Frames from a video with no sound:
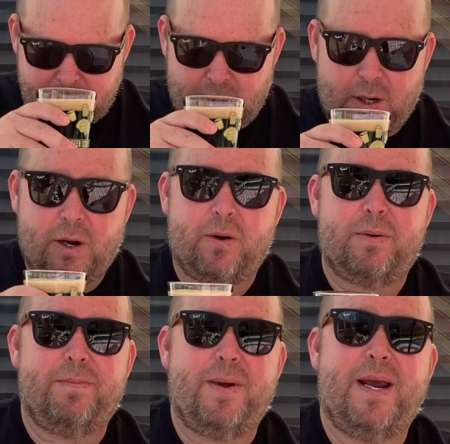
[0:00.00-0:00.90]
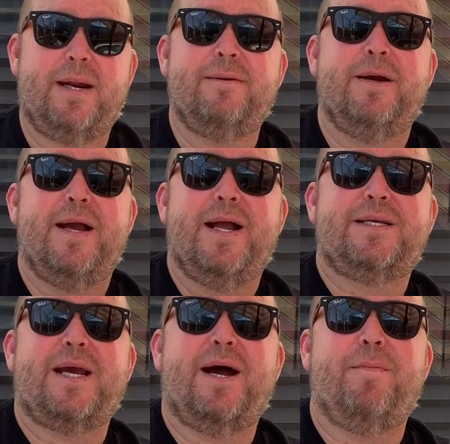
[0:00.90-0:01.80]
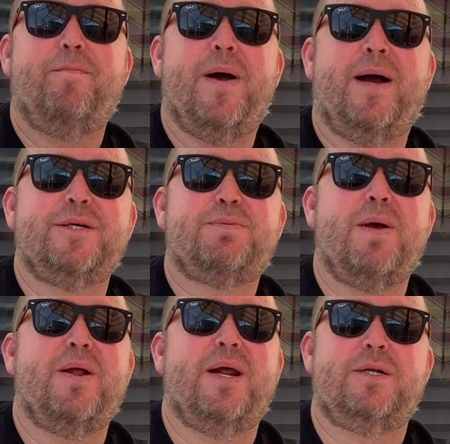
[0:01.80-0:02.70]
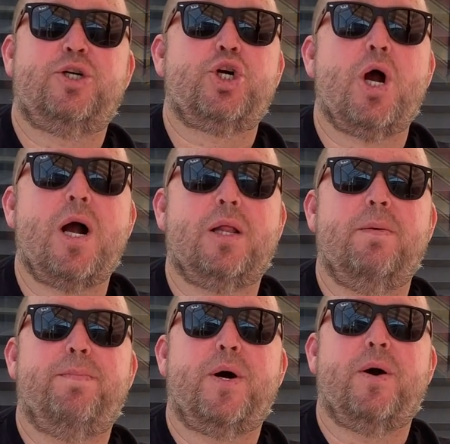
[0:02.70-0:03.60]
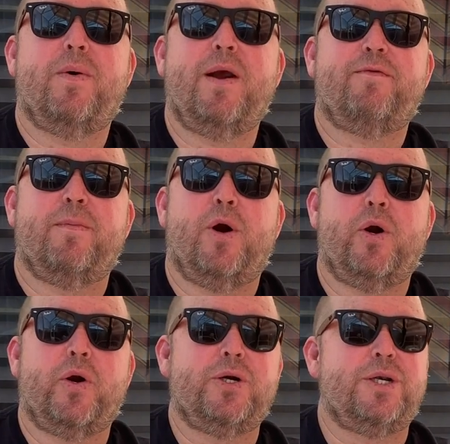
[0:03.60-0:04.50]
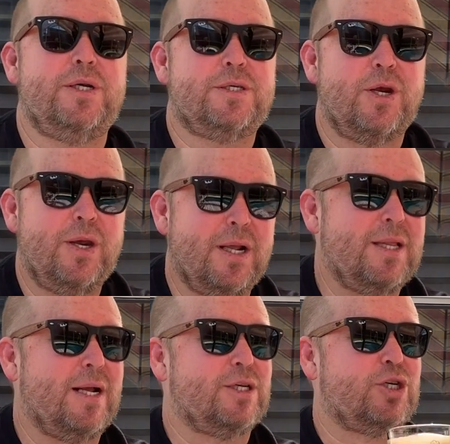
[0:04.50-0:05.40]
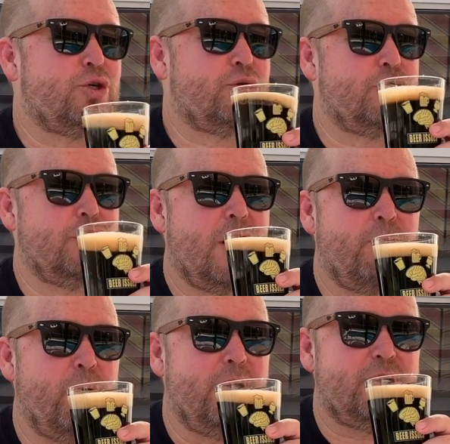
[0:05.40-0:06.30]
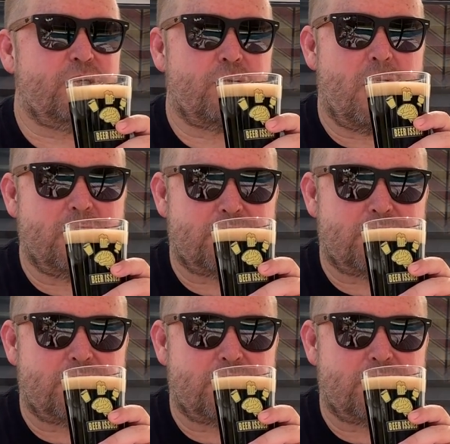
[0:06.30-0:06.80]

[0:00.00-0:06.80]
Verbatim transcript: Oh, man. It's like a uh, smelling a chocolate bar right from Hershey's. So you get that really strong